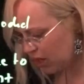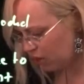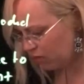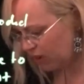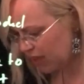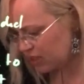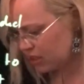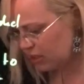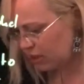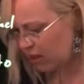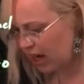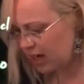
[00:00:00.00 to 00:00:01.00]
now:
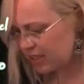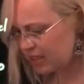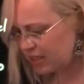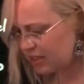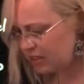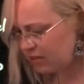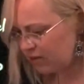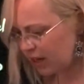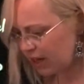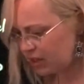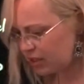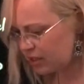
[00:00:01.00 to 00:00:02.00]
vascular access
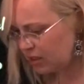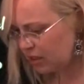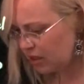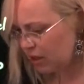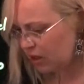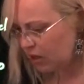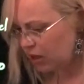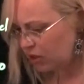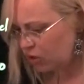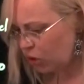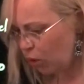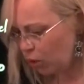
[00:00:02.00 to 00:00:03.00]
device,
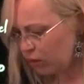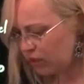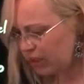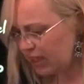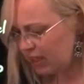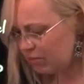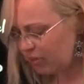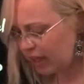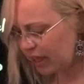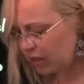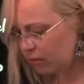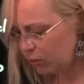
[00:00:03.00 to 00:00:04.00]
totally
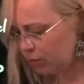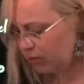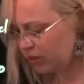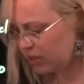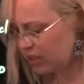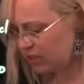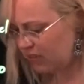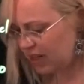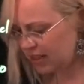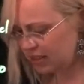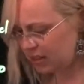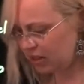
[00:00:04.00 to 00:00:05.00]
implantable, versus
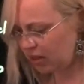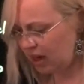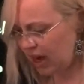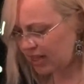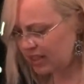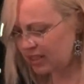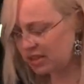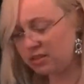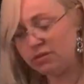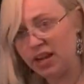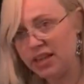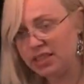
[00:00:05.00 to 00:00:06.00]
vascular access
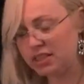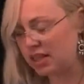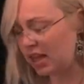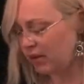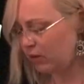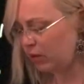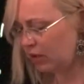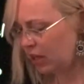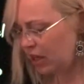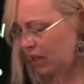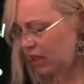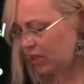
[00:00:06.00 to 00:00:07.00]
device tunneled.
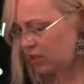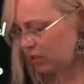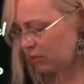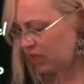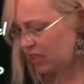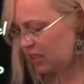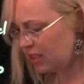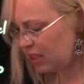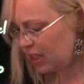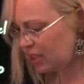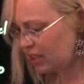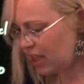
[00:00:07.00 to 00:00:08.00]
And so I'm going to
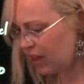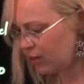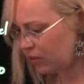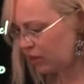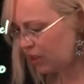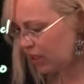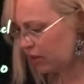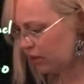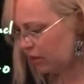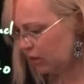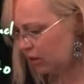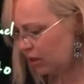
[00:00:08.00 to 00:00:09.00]
select tunneled
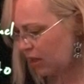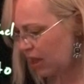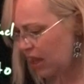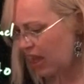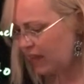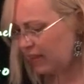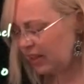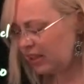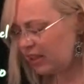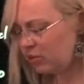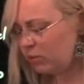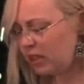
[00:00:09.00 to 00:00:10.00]
here. And then
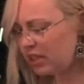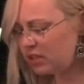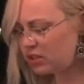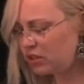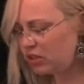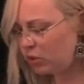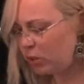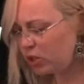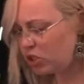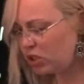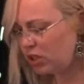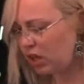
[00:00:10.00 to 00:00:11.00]
again, we get to the
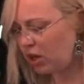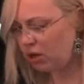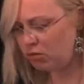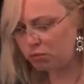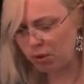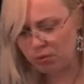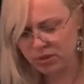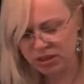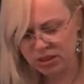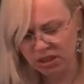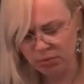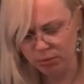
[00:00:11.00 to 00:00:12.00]
question of what was
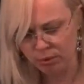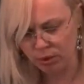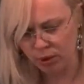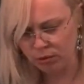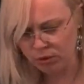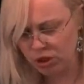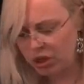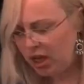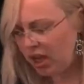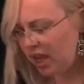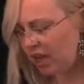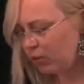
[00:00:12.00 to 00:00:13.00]
the approach,
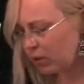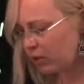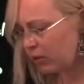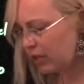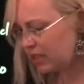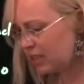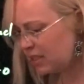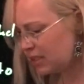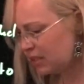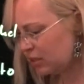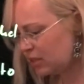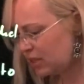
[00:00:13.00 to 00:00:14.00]
and we're going to
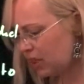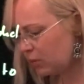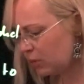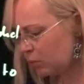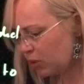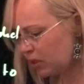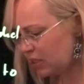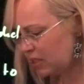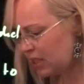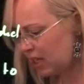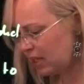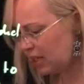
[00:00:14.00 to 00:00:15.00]
still stay with
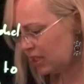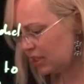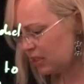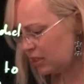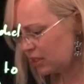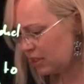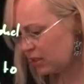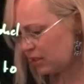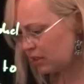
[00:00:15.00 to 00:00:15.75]
percutaneous.